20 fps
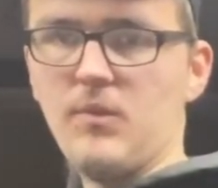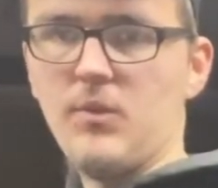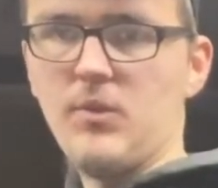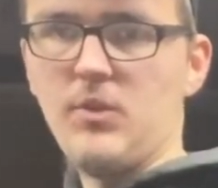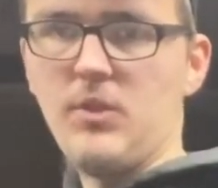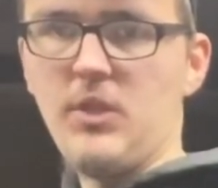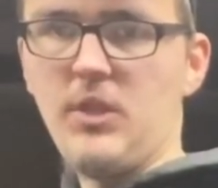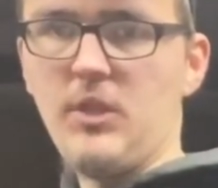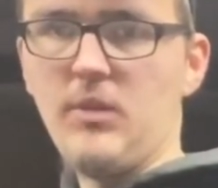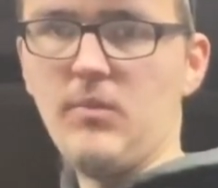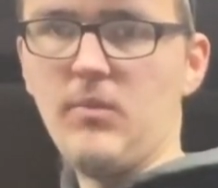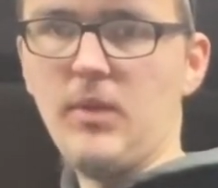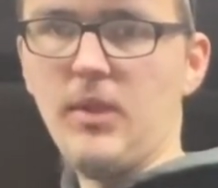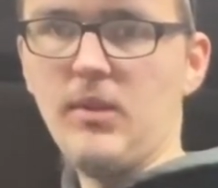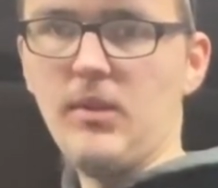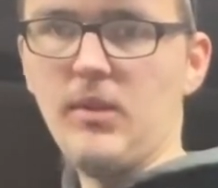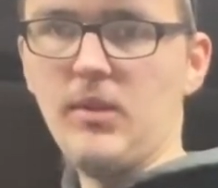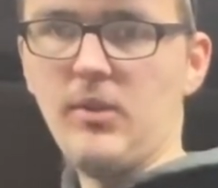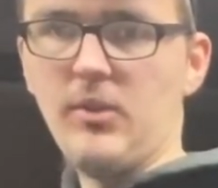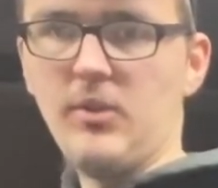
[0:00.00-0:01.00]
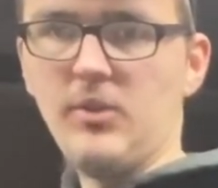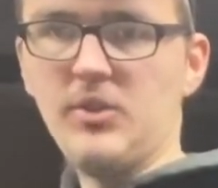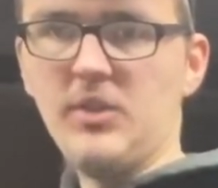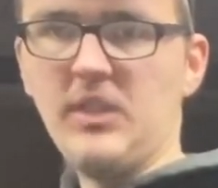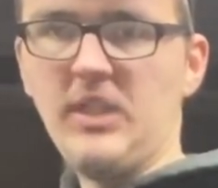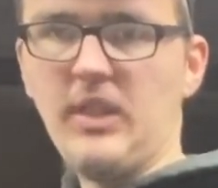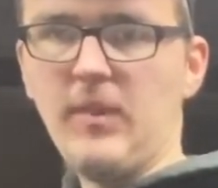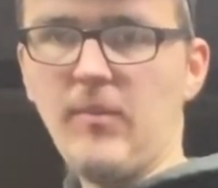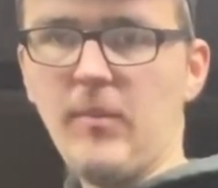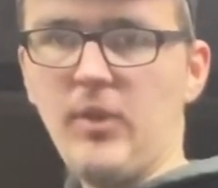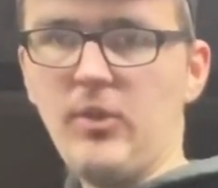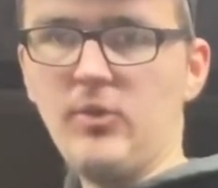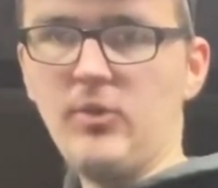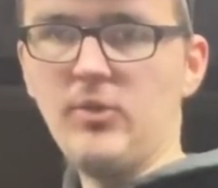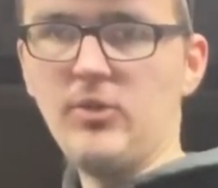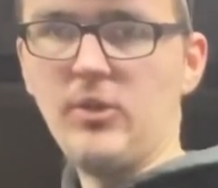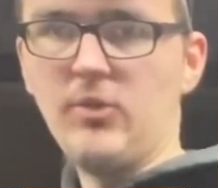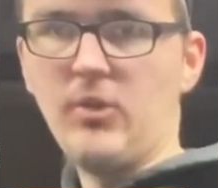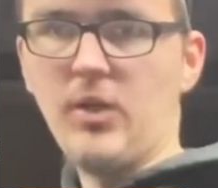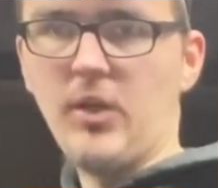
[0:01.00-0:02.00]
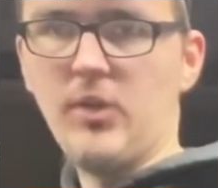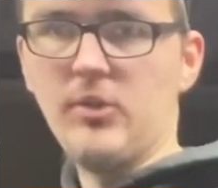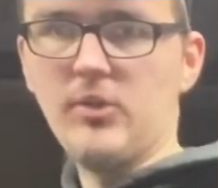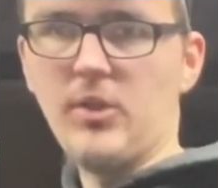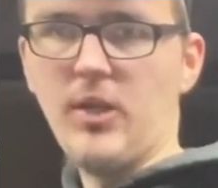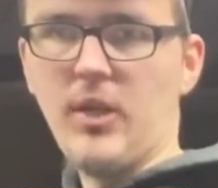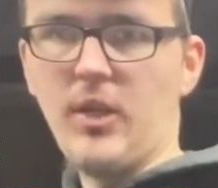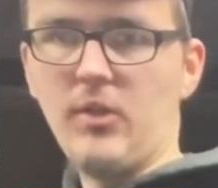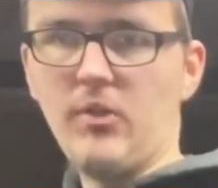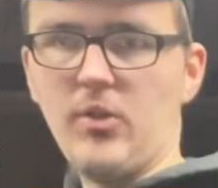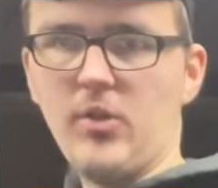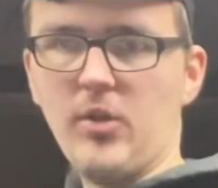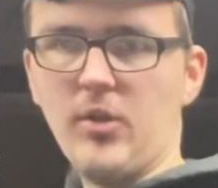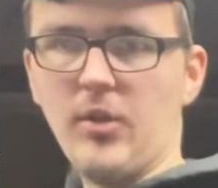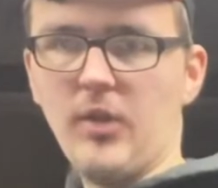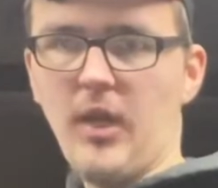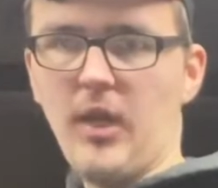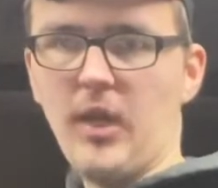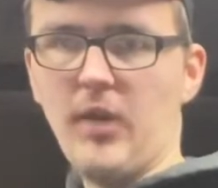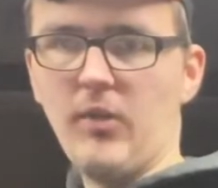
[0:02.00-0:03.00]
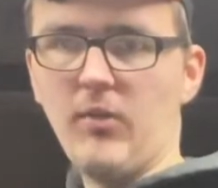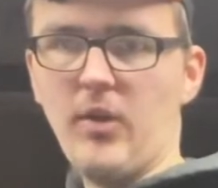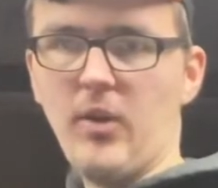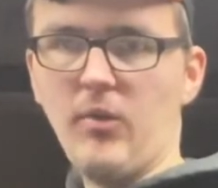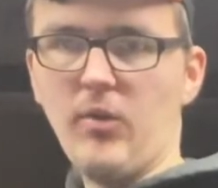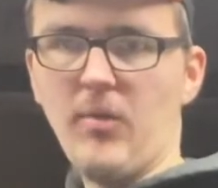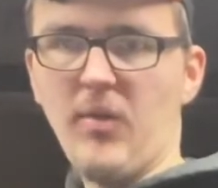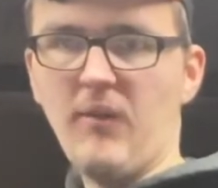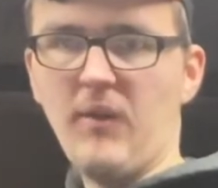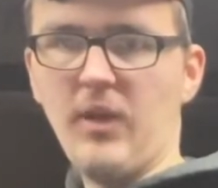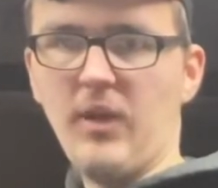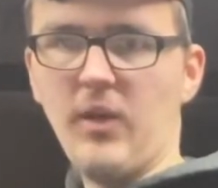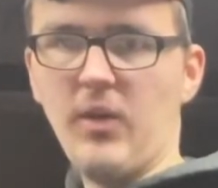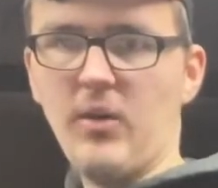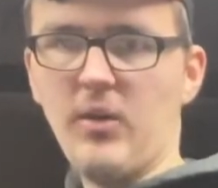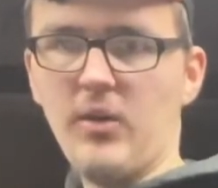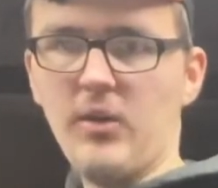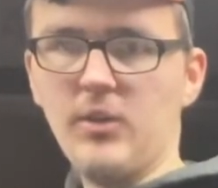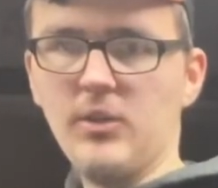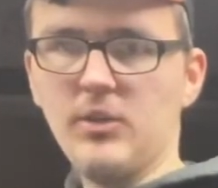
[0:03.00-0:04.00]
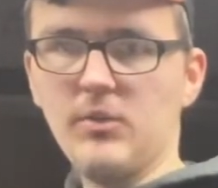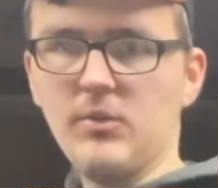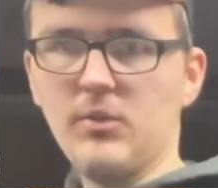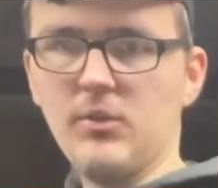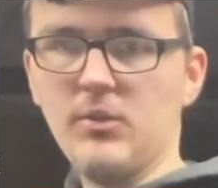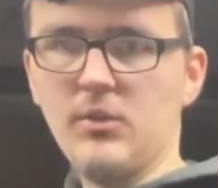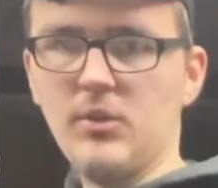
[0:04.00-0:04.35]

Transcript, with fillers: see, but the little seam that usually runs right along, kind of right where my finger is,